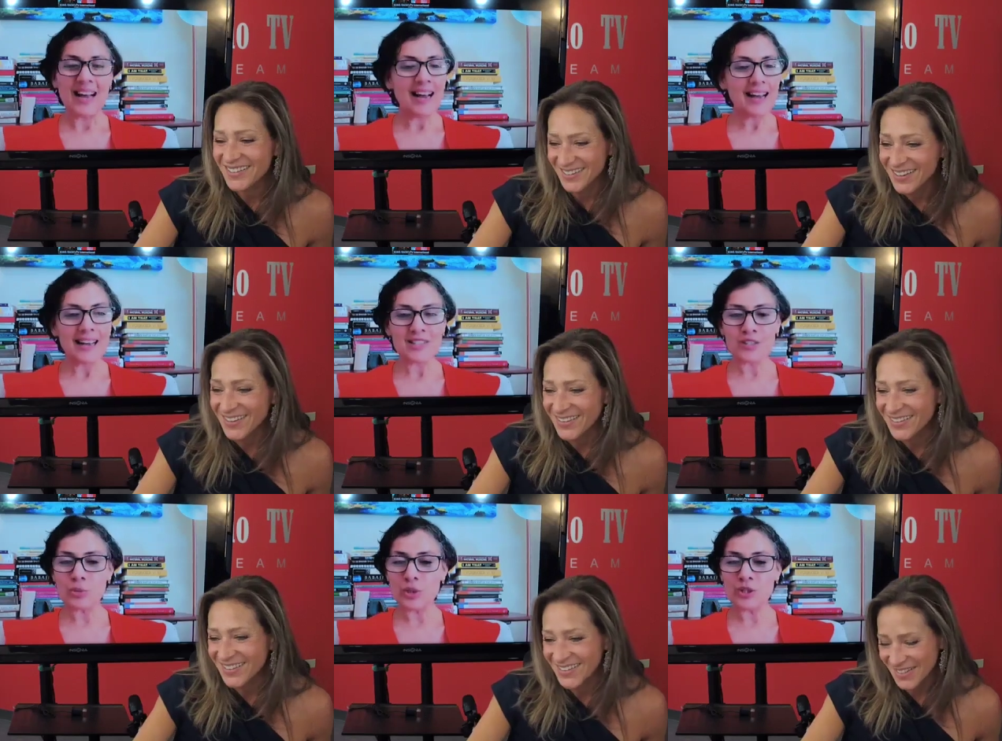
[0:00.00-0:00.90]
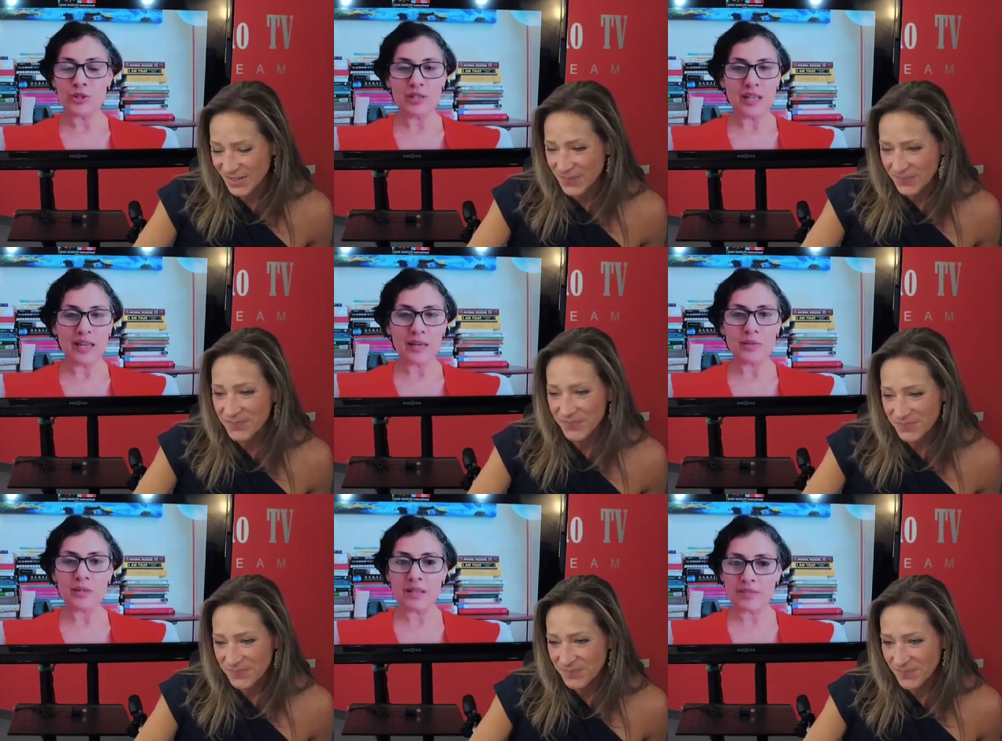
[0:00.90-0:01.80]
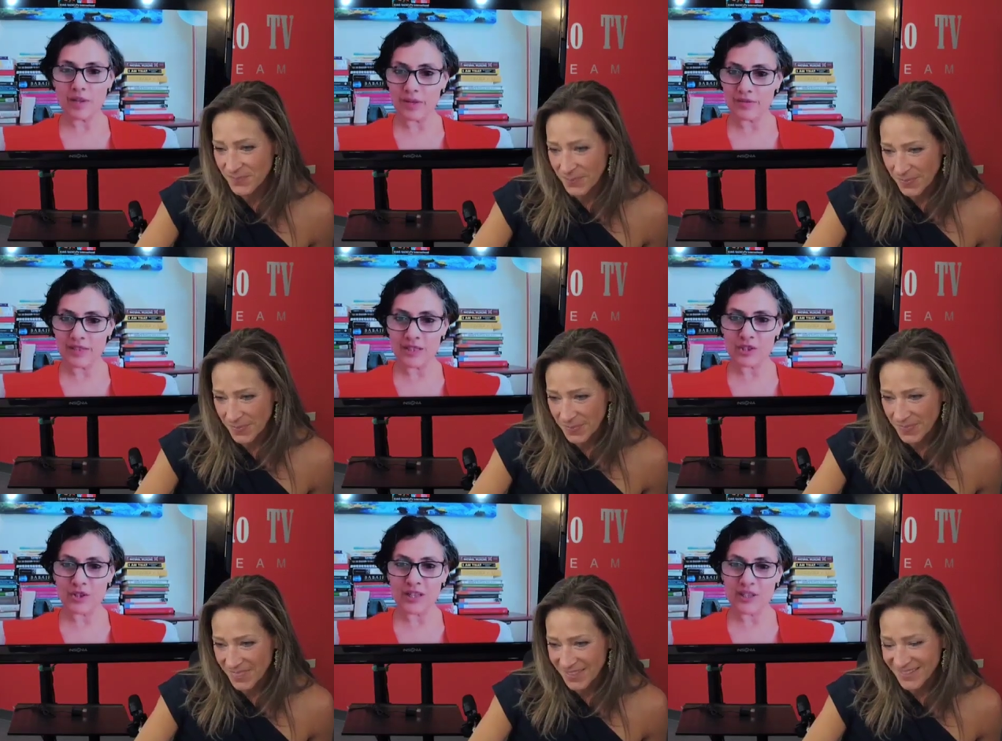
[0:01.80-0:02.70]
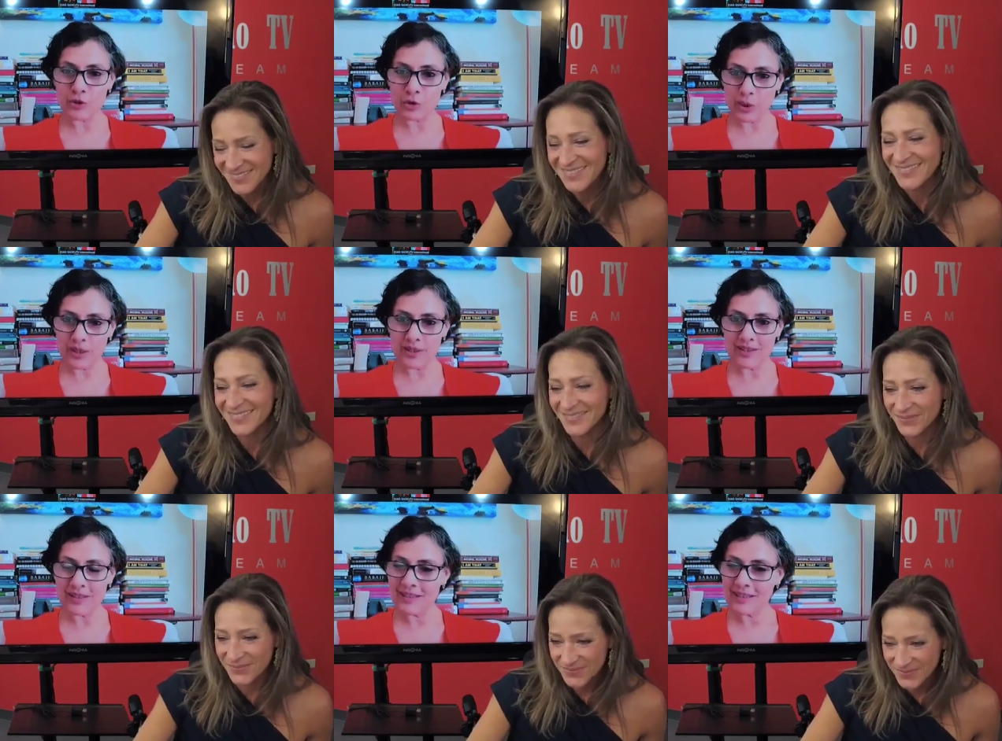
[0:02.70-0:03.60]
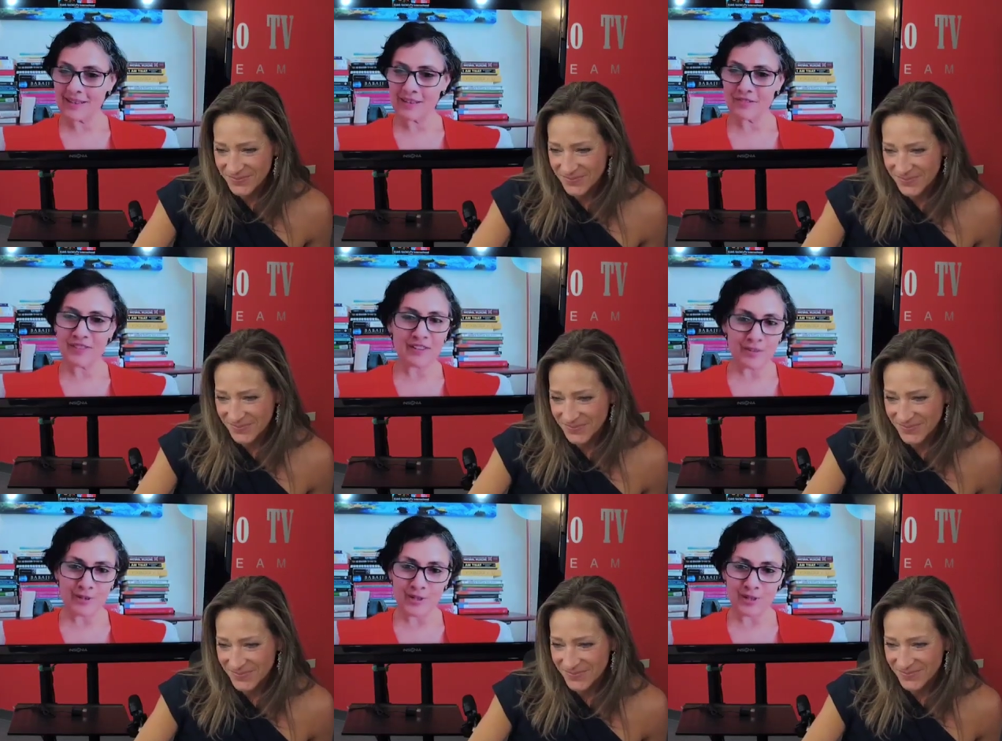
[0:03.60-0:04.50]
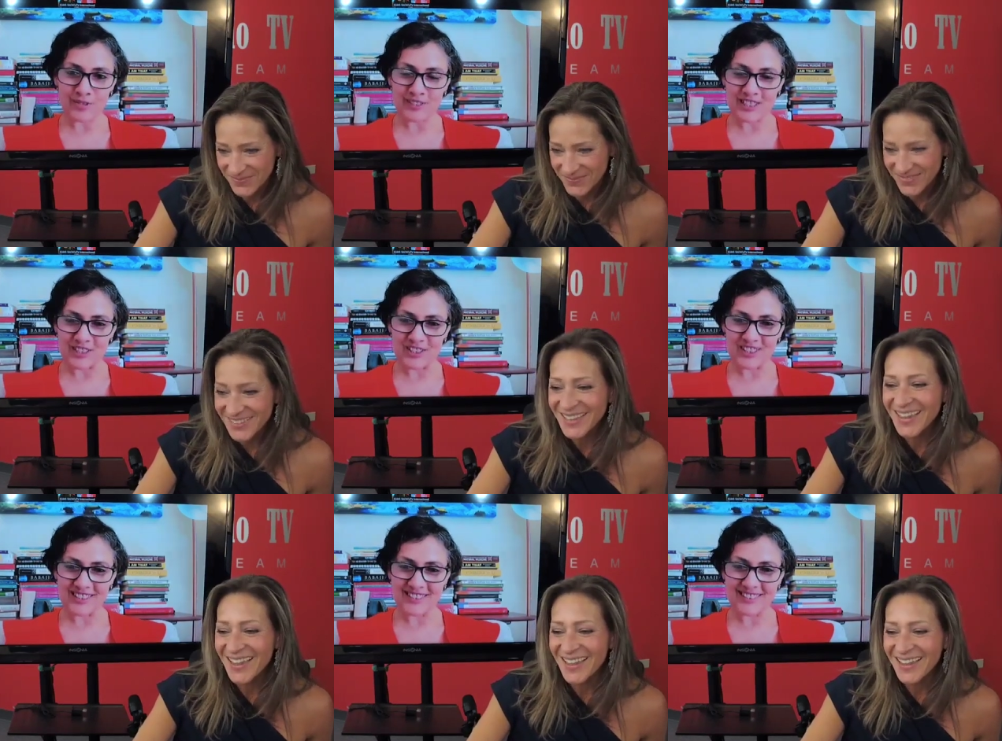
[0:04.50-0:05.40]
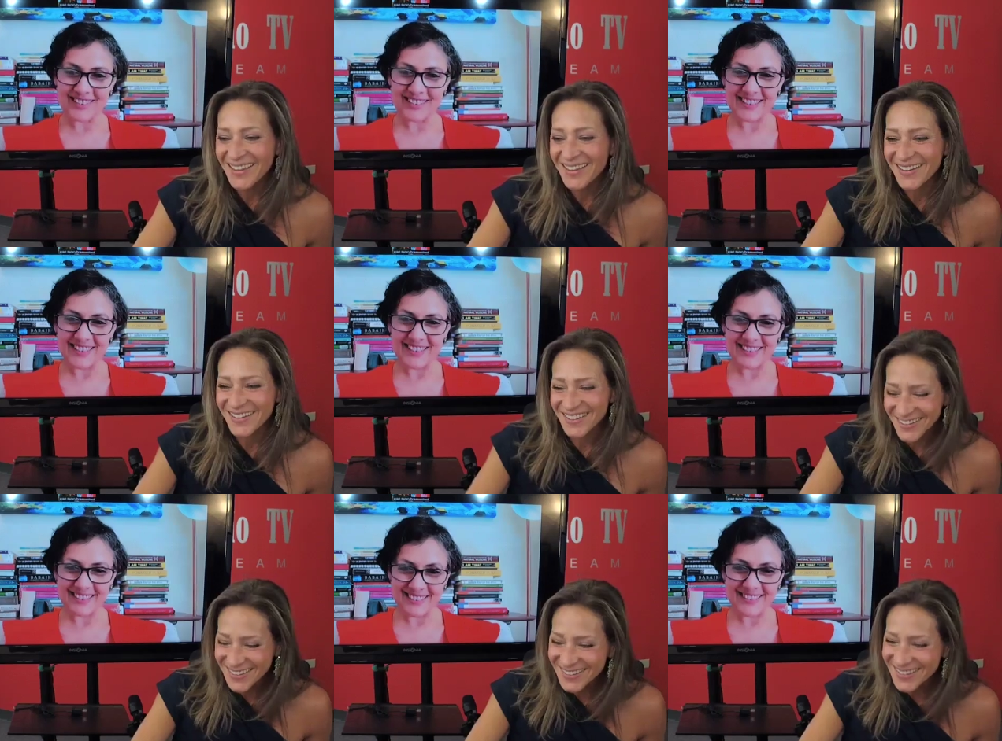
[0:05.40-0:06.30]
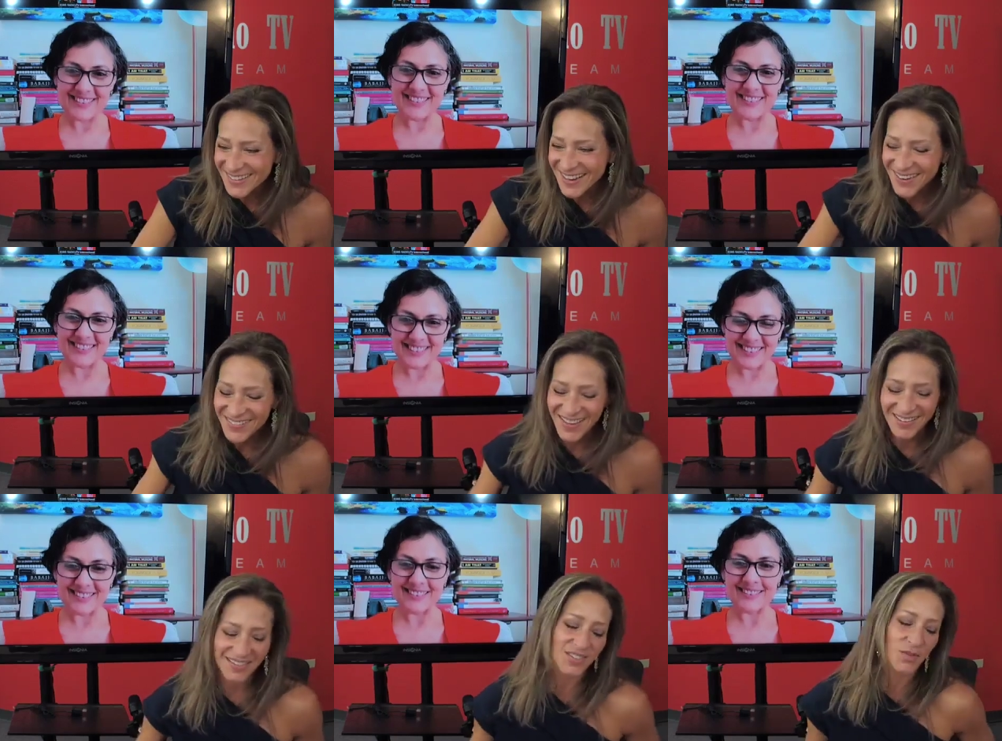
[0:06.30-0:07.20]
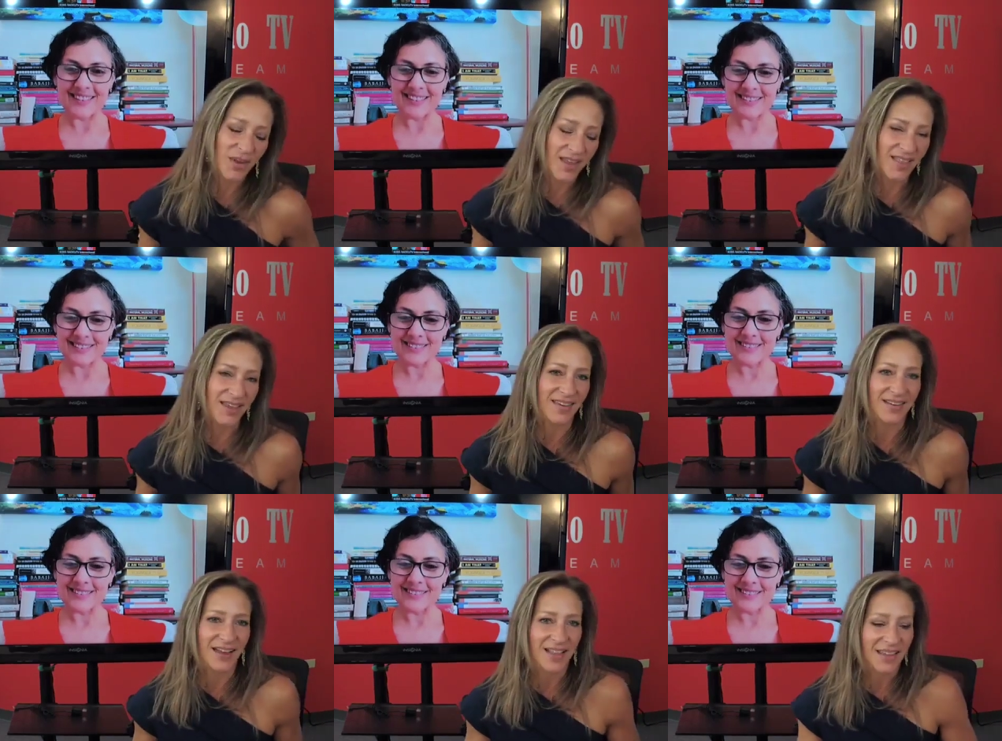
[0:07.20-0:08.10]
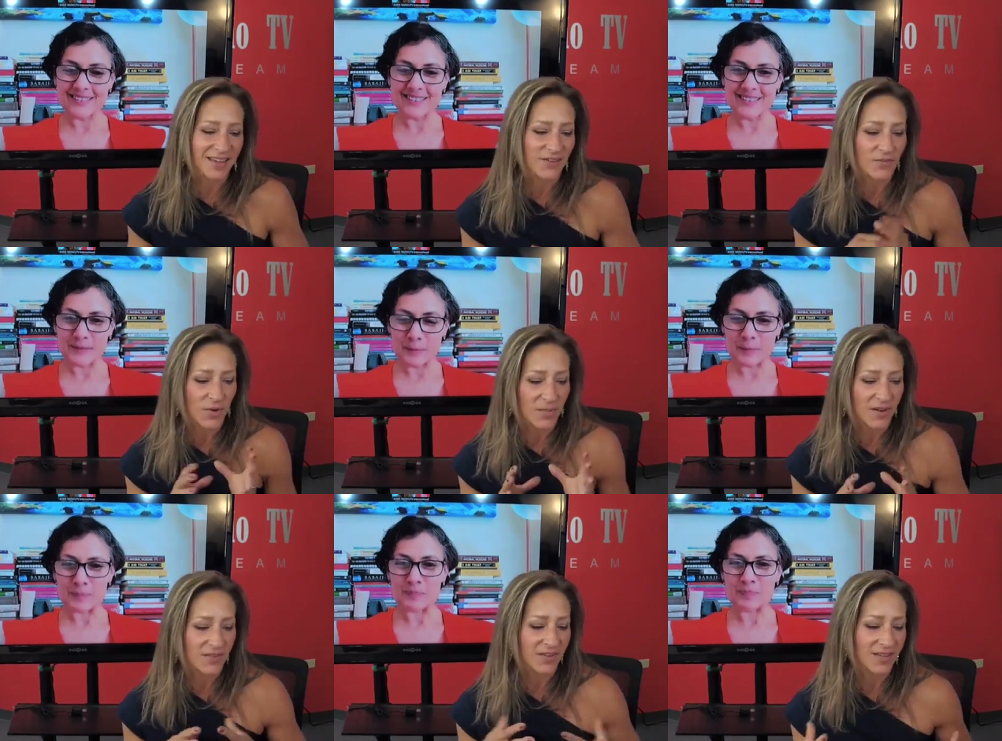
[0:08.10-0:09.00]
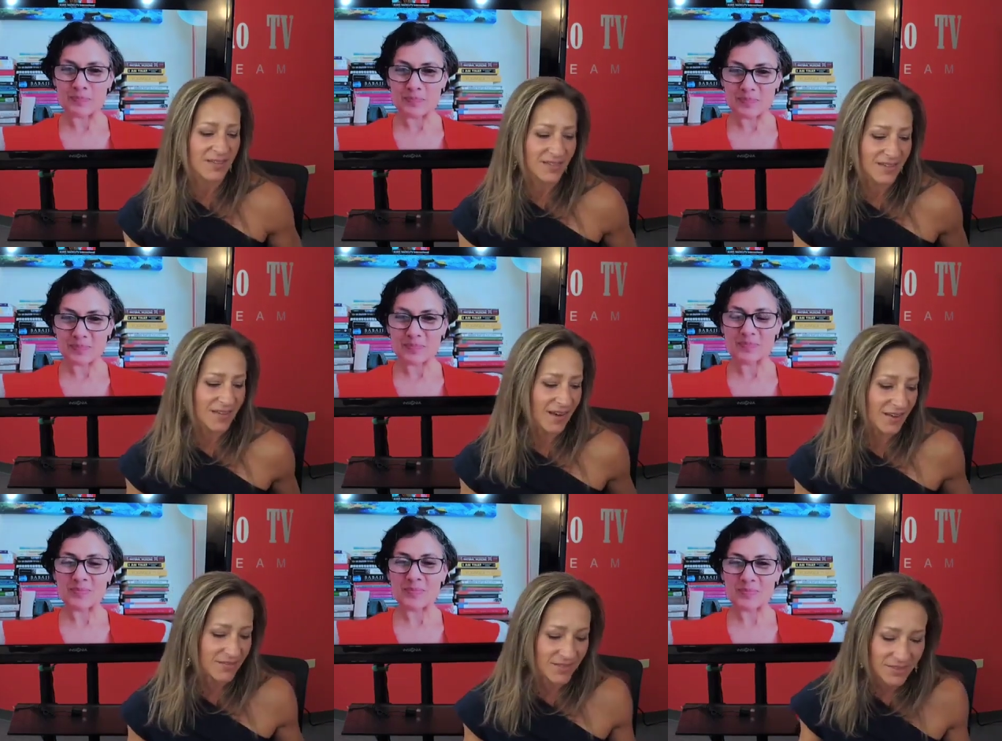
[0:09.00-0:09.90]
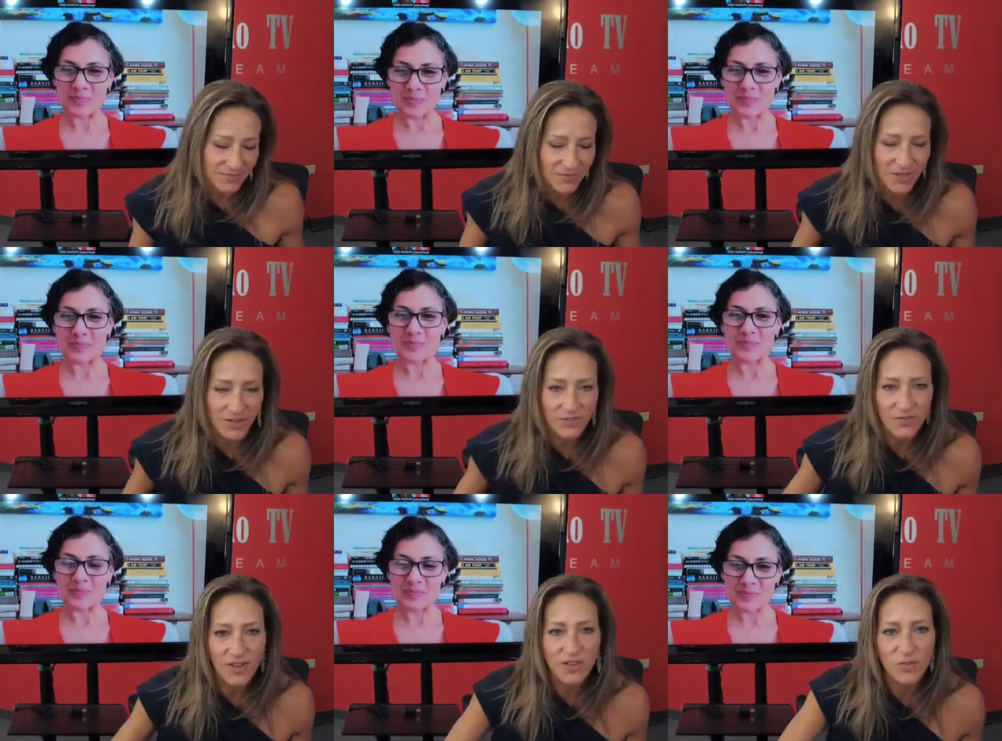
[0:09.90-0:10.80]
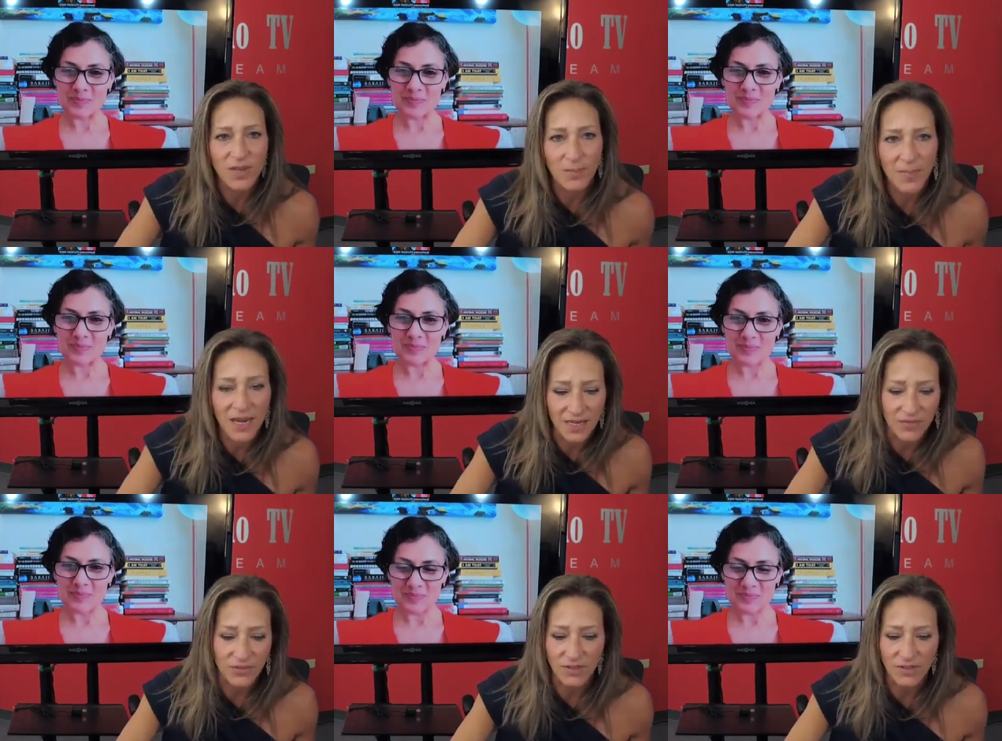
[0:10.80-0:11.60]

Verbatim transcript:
Speaker 1: I, I, just wanted to say it was a lovely conversation. I enjoyed the free flowing conversation. Yeah.
Speaker 2: Good. I'm glad. That's the way I like it. I like it informative and easy and as, you know, as fun as we can make it for